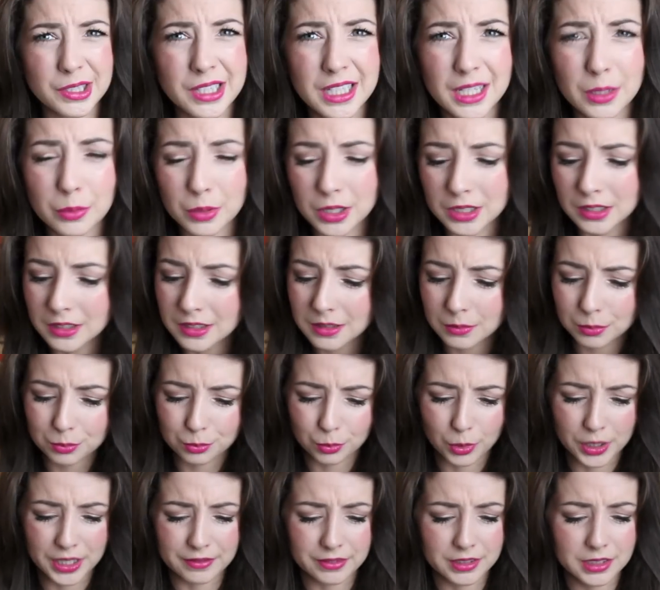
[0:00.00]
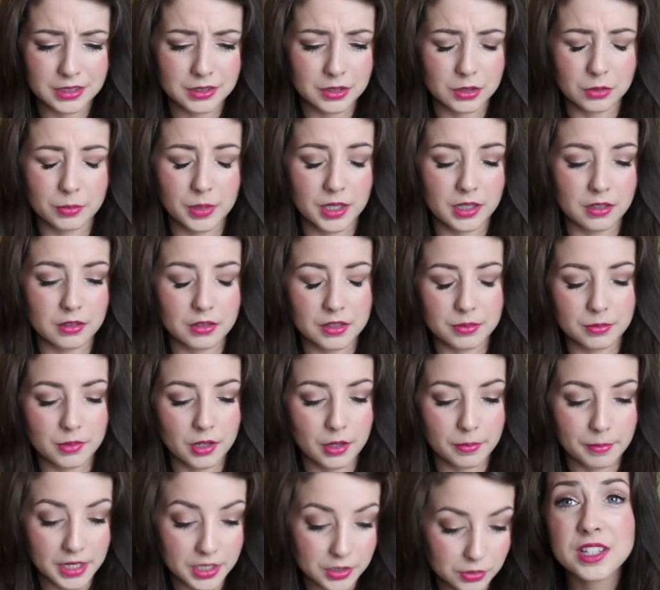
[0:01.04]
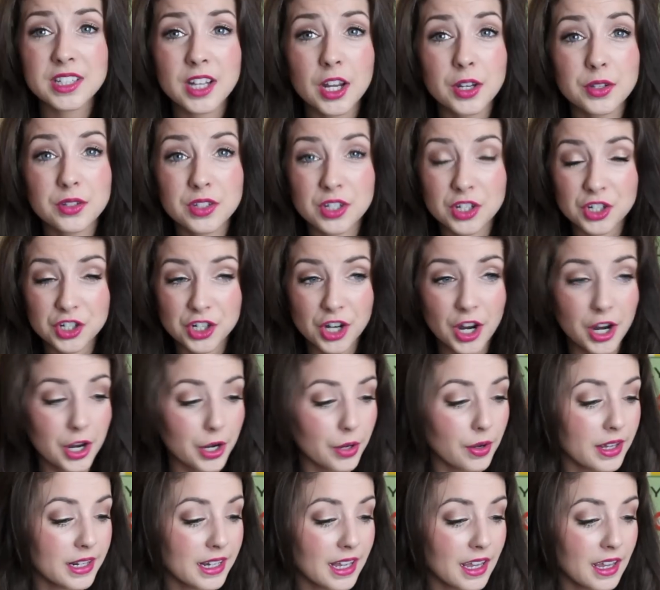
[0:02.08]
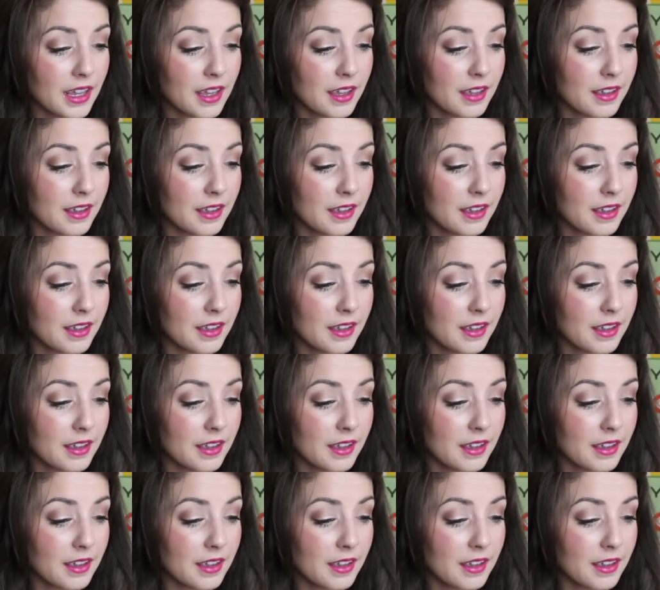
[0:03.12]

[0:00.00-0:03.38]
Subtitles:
don't think it was. Whatever. Oh my god, I'm going mental. This goes to show, like,